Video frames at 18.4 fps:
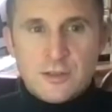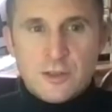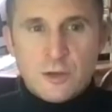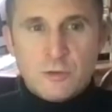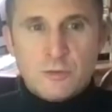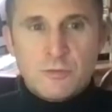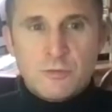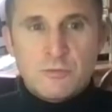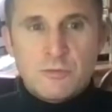
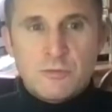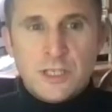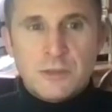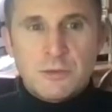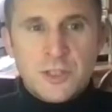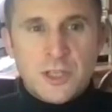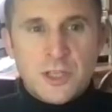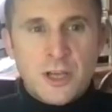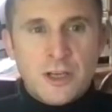So,
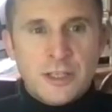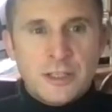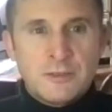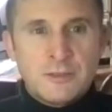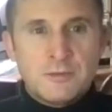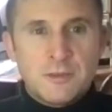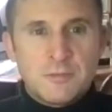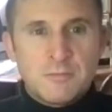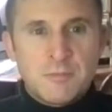
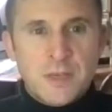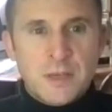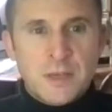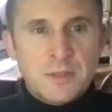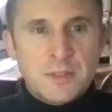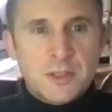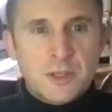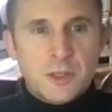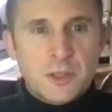Stalin, maybe
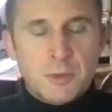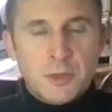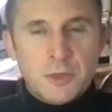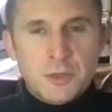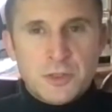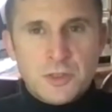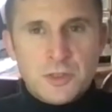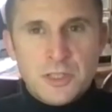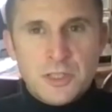he's not the
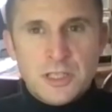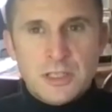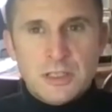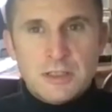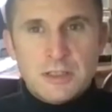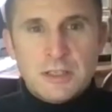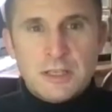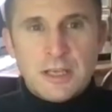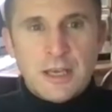most
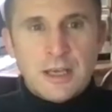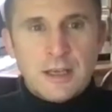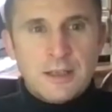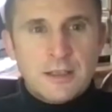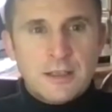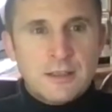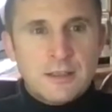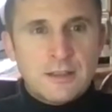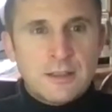
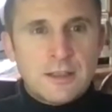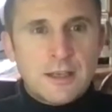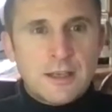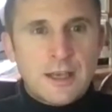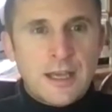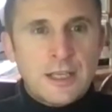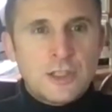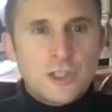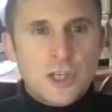
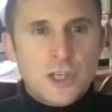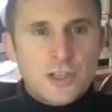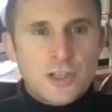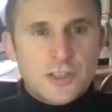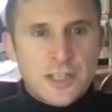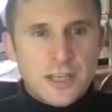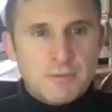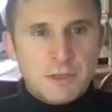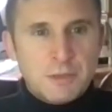HR
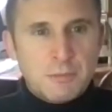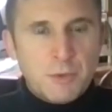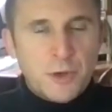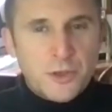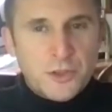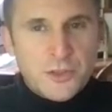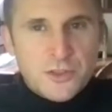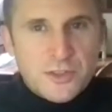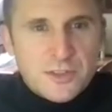savvy
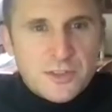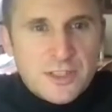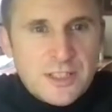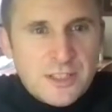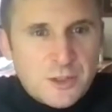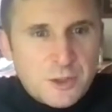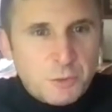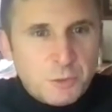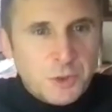boss
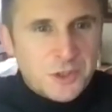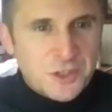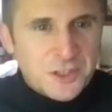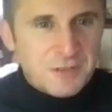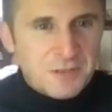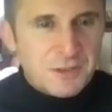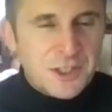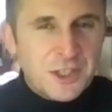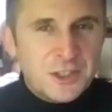the world has
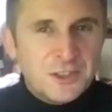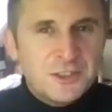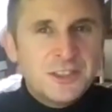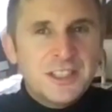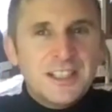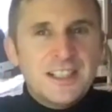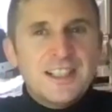ever known.